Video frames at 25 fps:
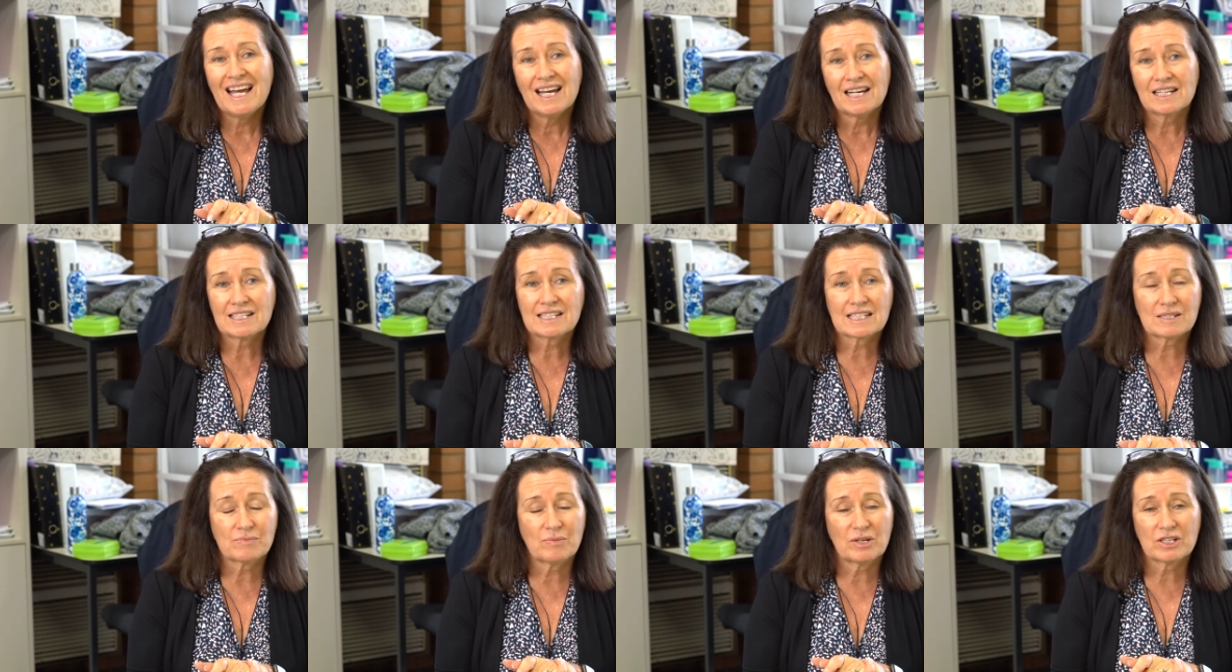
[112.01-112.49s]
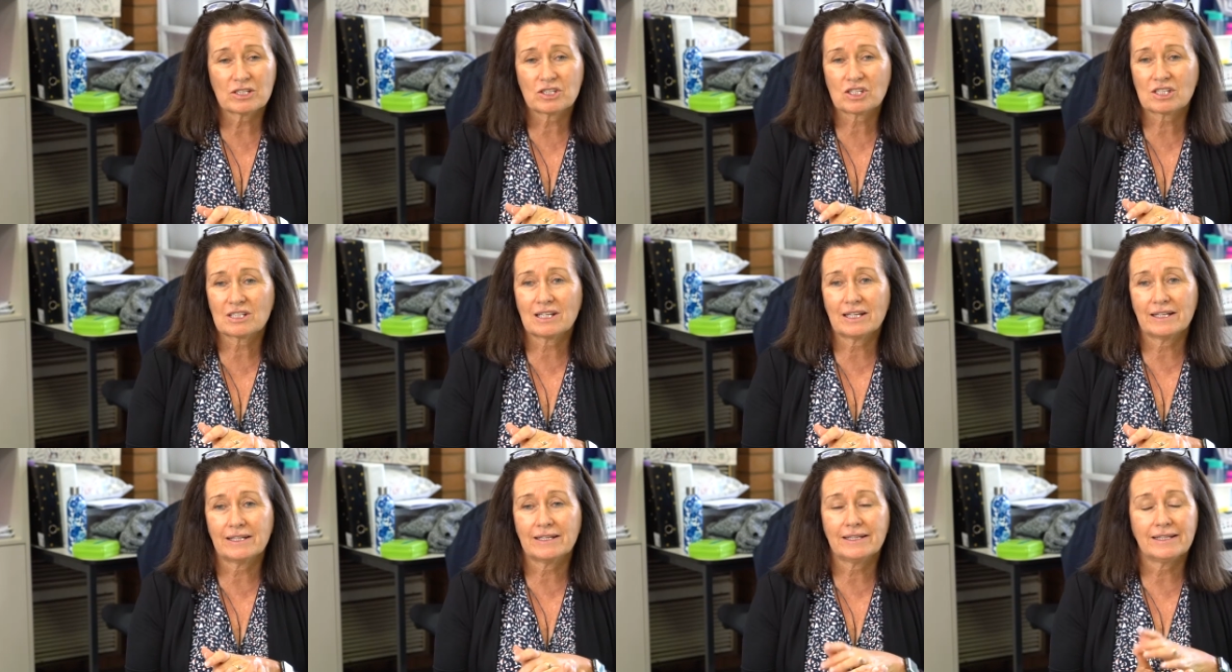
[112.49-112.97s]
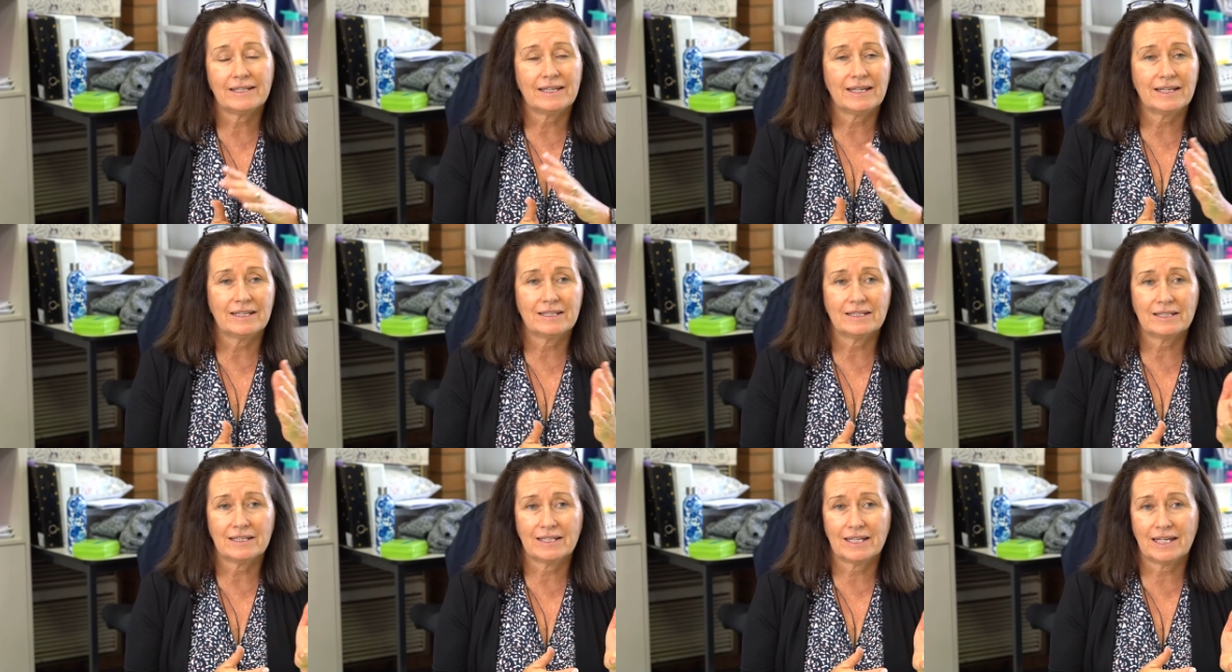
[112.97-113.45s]
especially
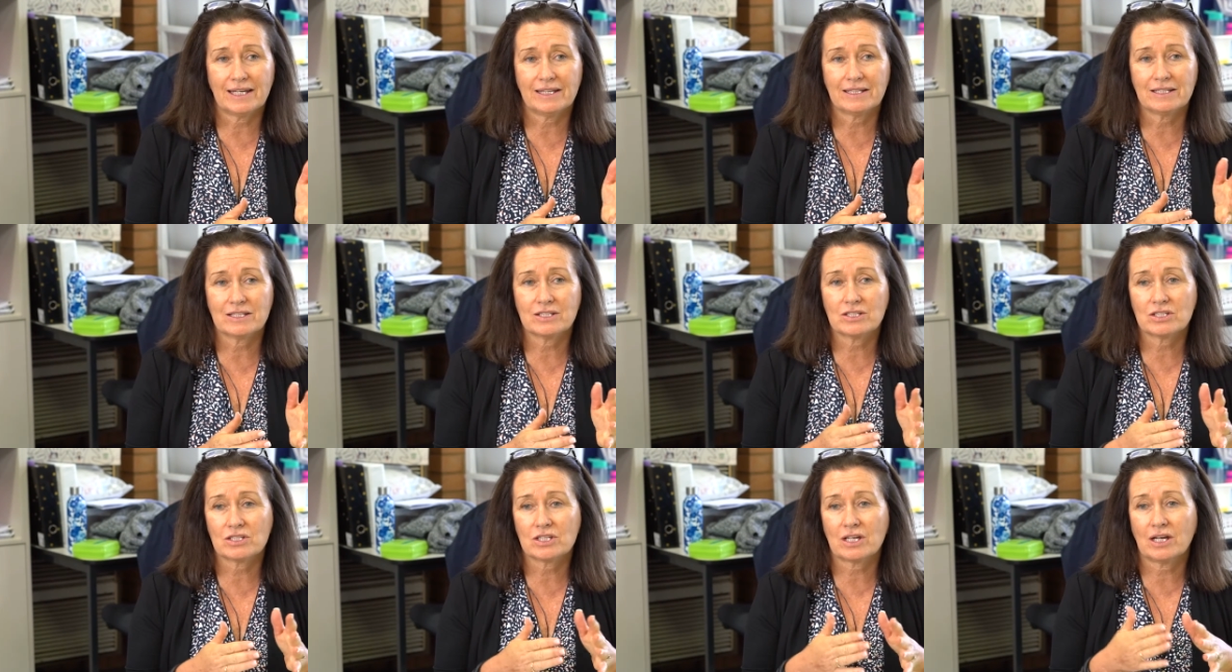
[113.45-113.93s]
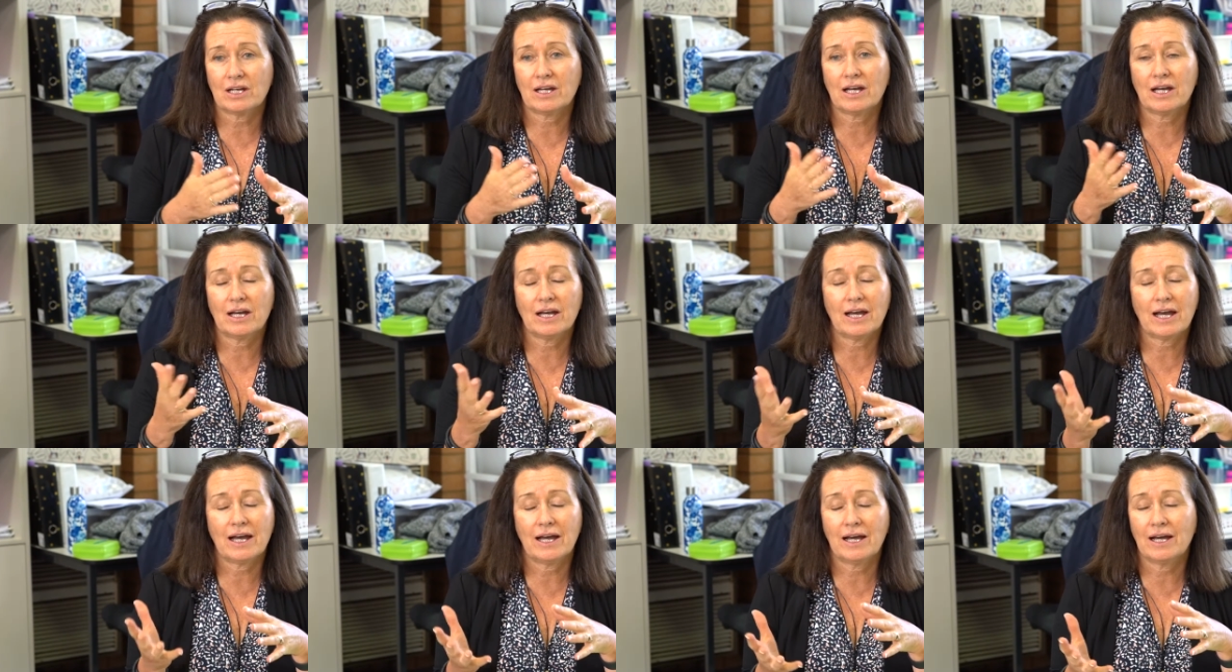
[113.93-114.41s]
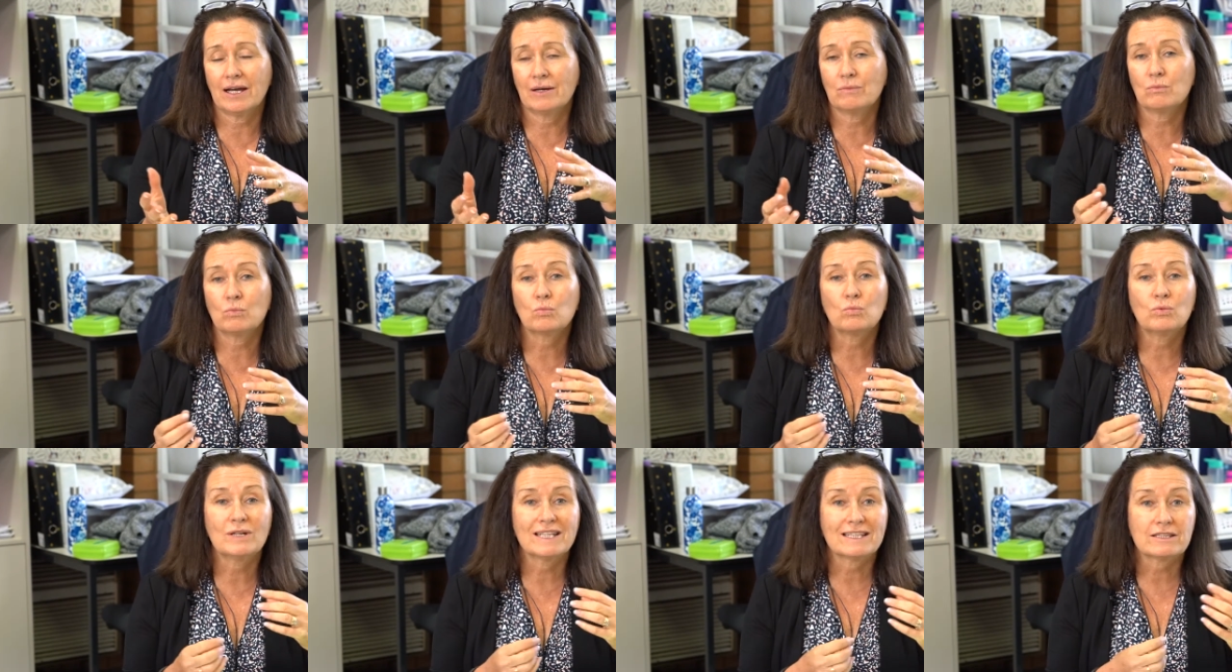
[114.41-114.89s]
in kinder
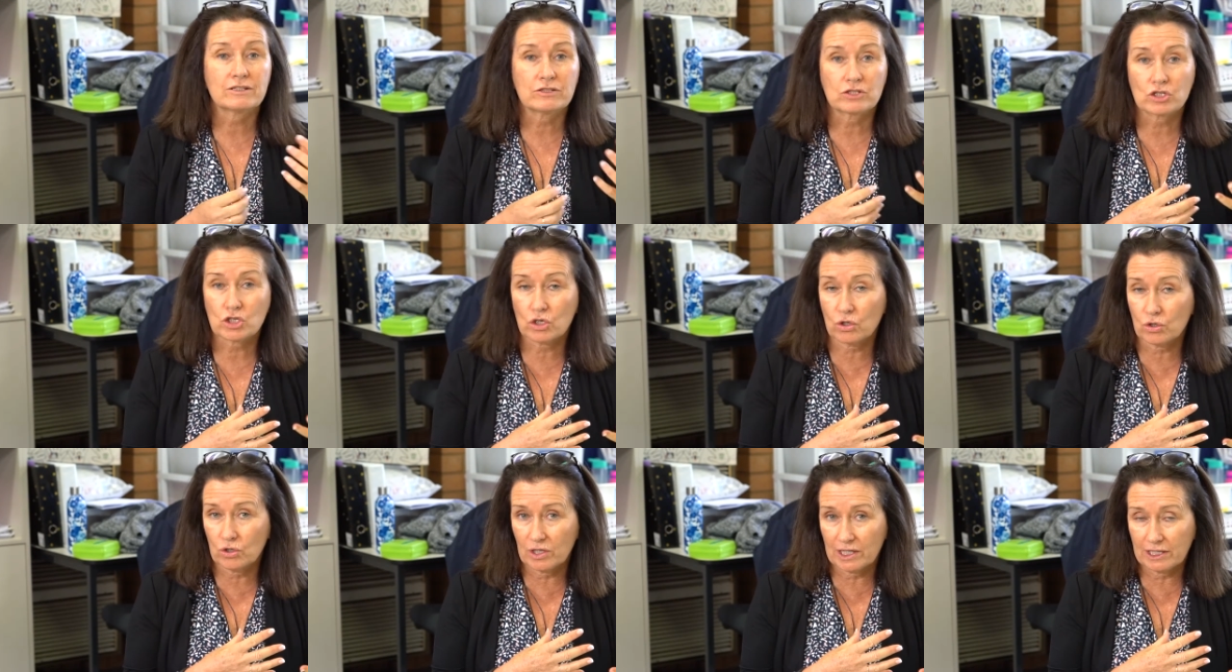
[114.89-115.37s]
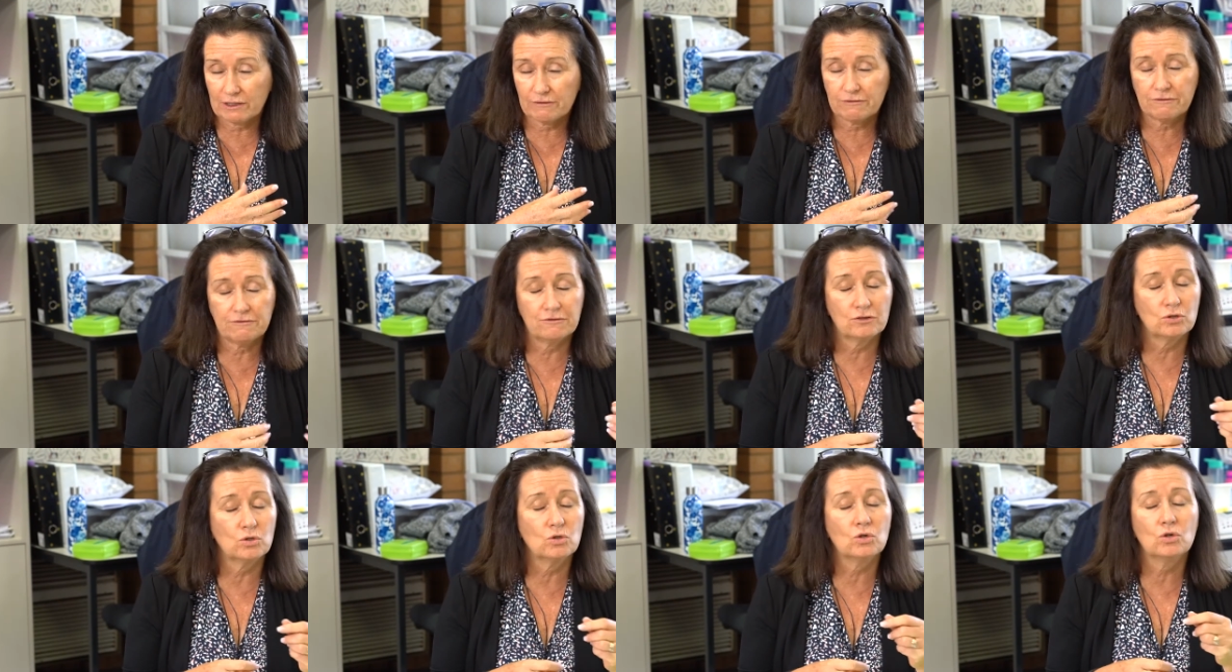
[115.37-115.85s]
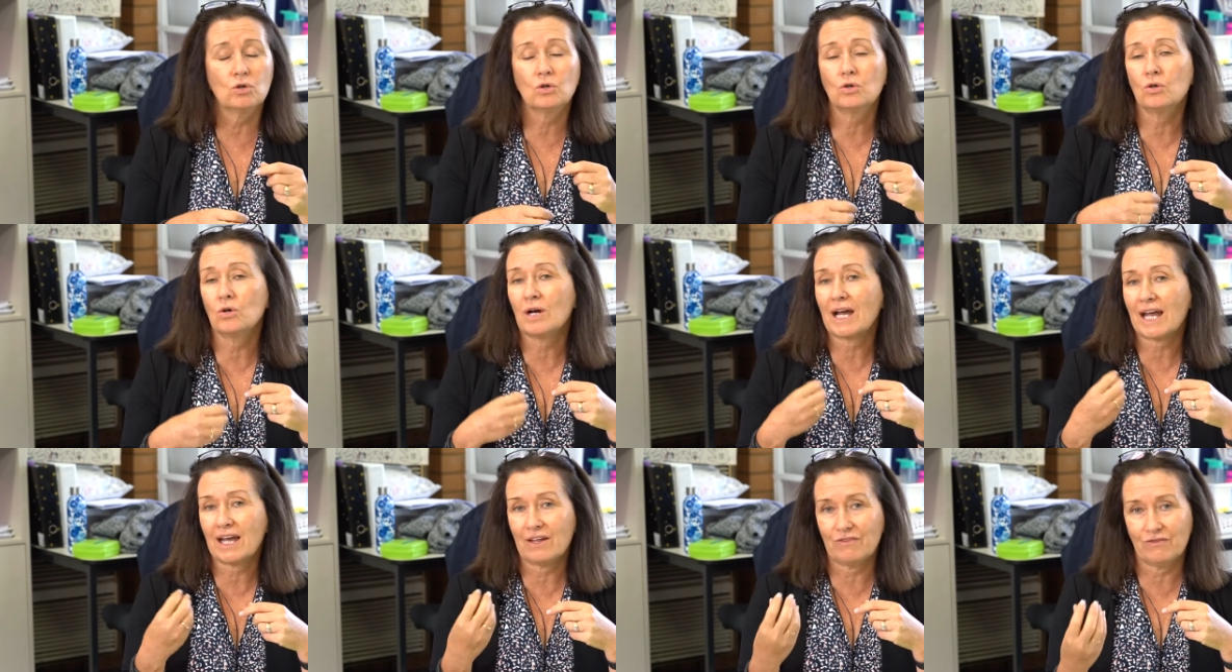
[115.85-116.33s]
with turning
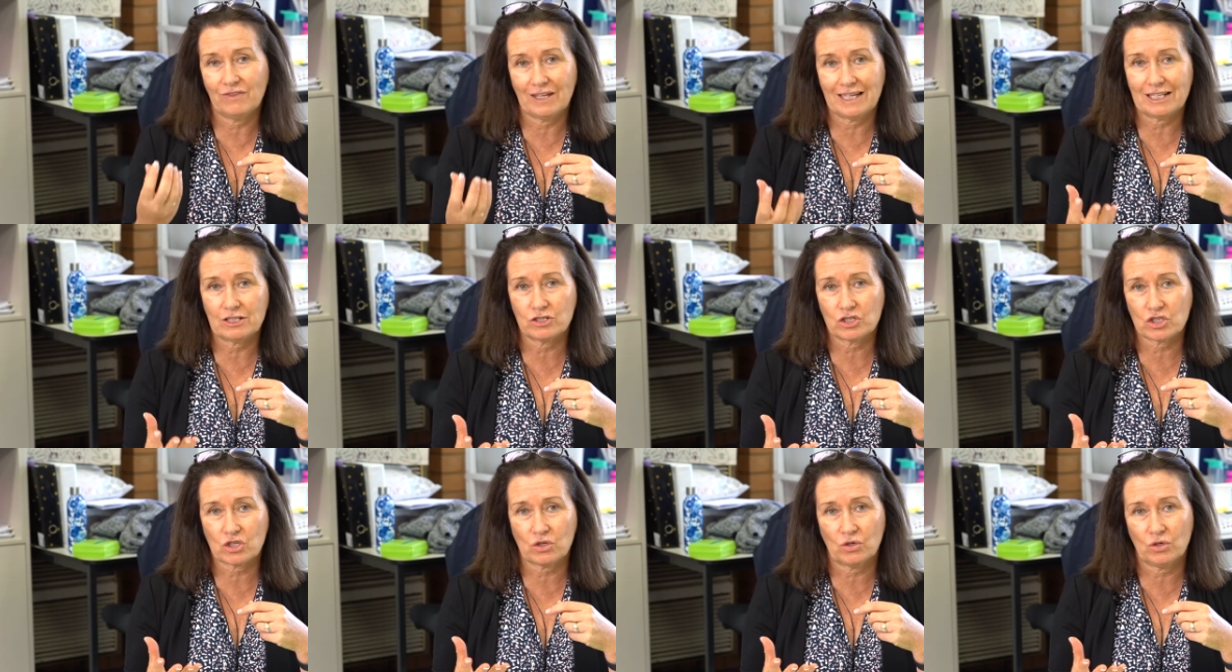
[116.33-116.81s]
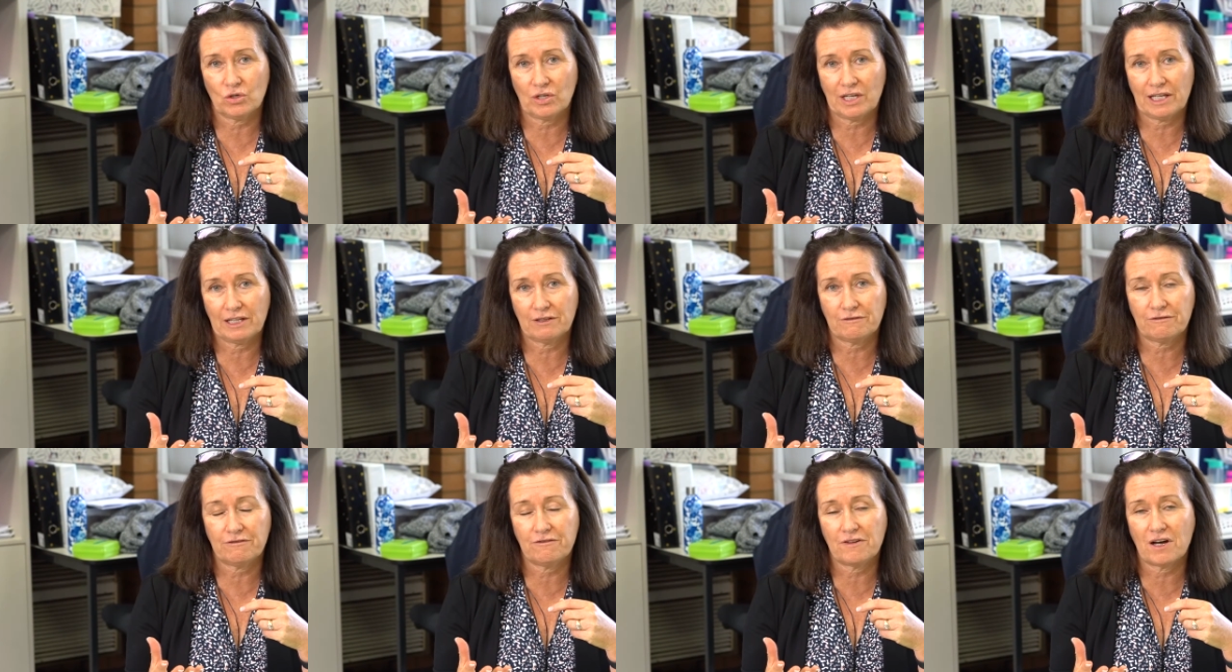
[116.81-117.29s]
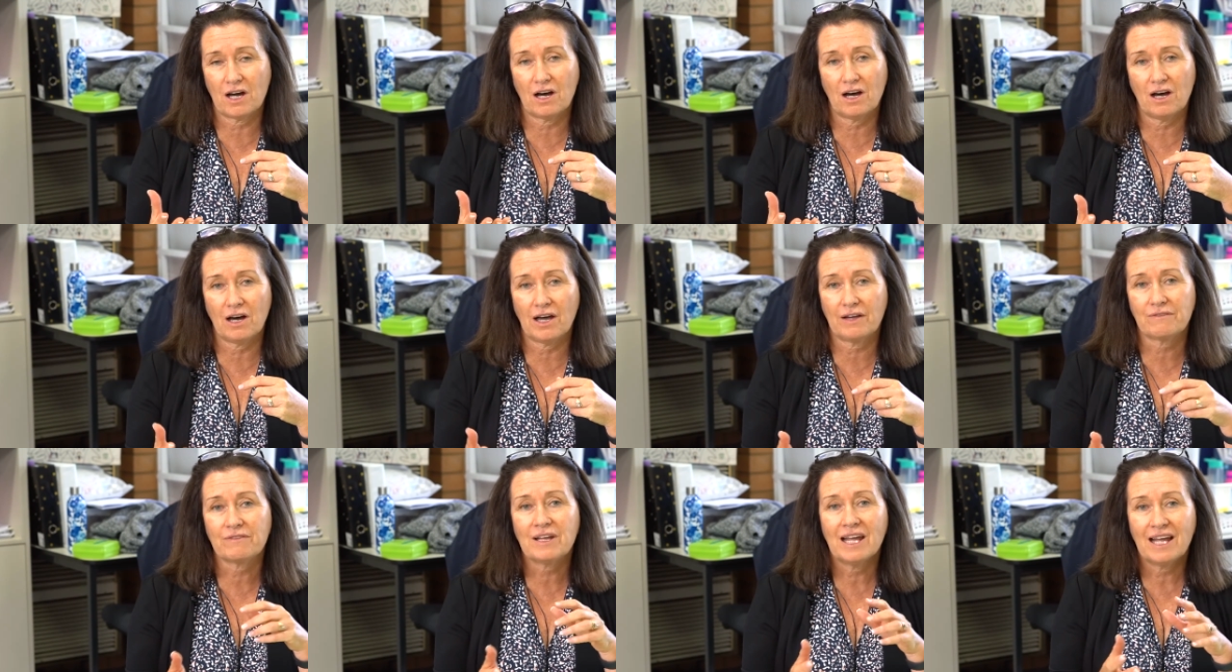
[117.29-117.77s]
four and then turning
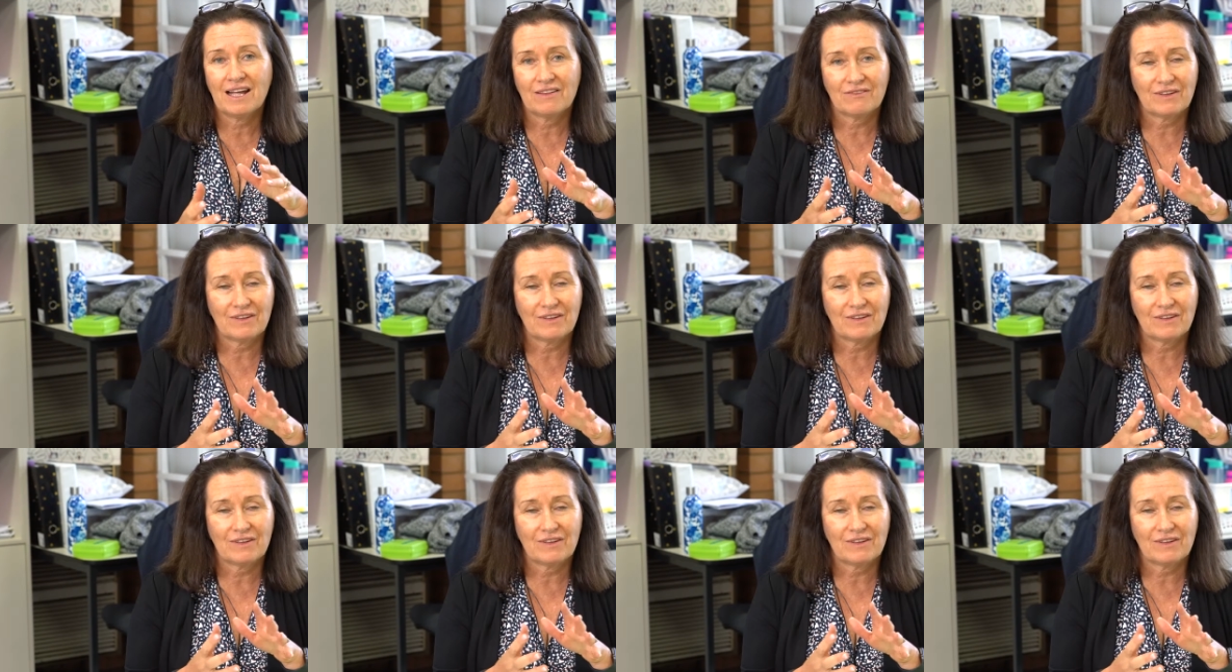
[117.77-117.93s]
five.